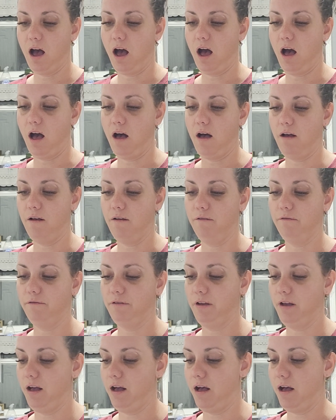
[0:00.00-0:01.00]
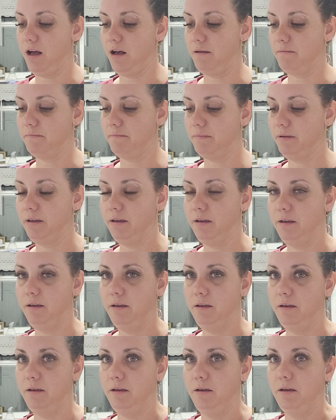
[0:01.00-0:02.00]
of
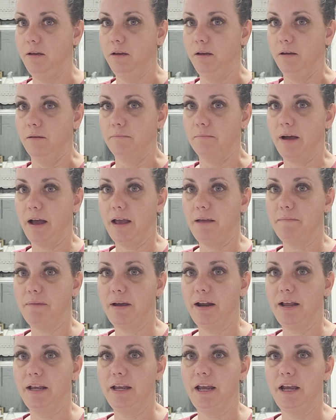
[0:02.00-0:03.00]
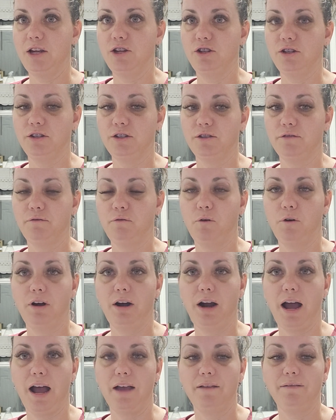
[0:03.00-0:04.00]
my medications for
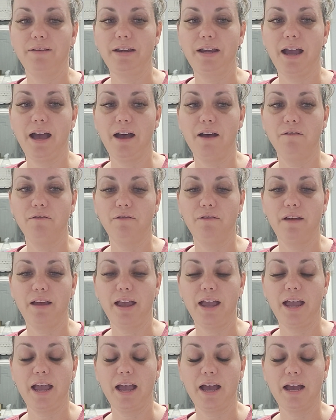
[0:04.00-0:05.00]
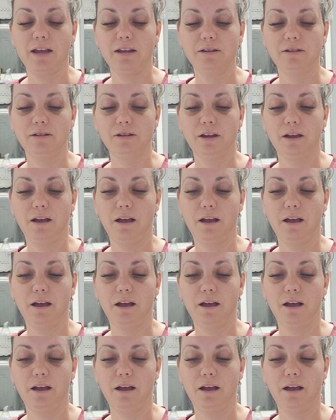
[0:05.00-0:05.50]
IVF, and